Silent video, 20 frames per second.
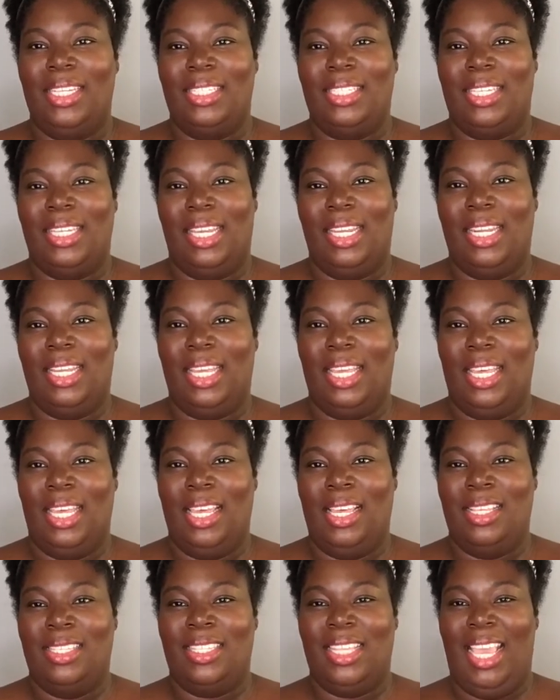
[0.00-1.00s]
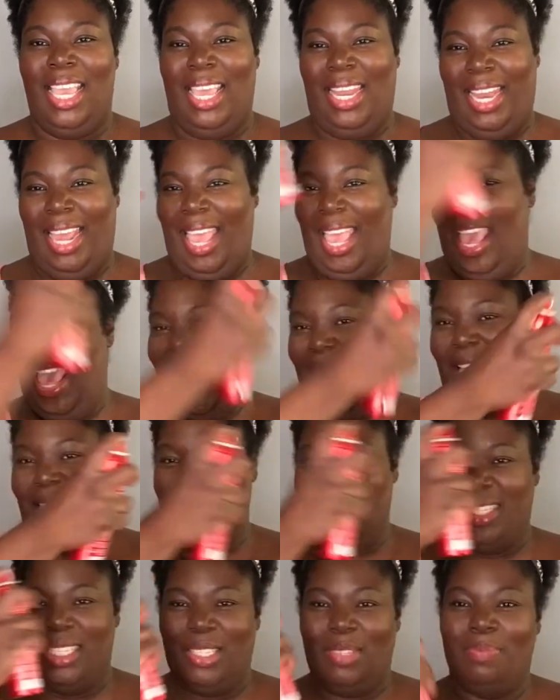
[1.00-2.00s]
did his in an
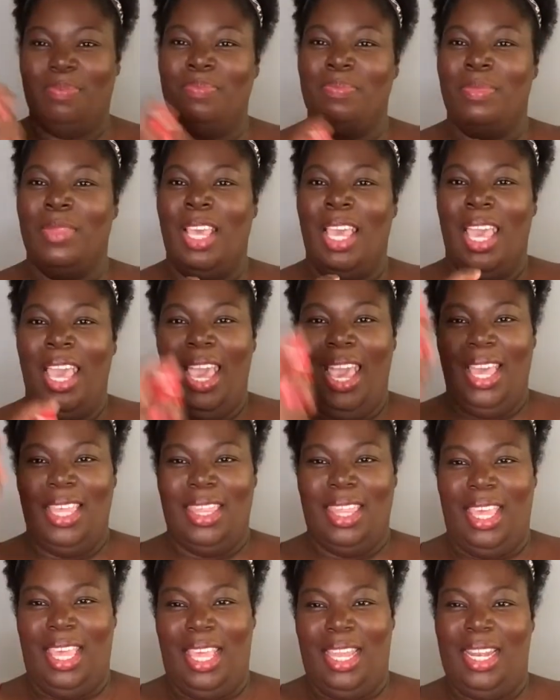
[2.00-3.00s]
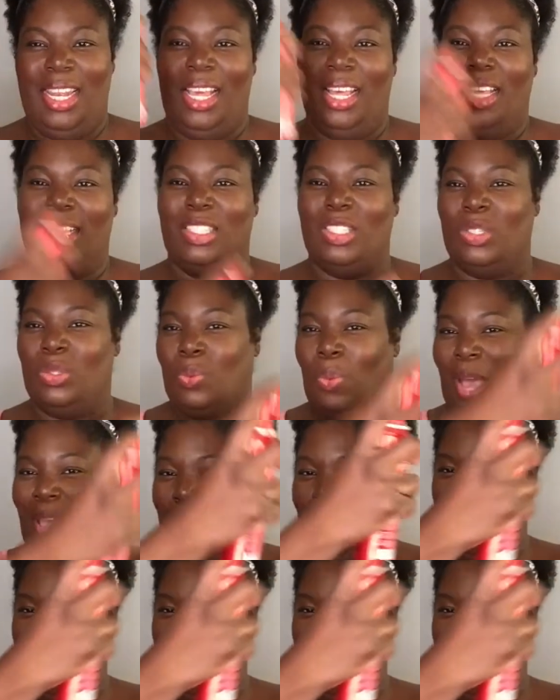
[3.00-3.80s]
S and then a swipe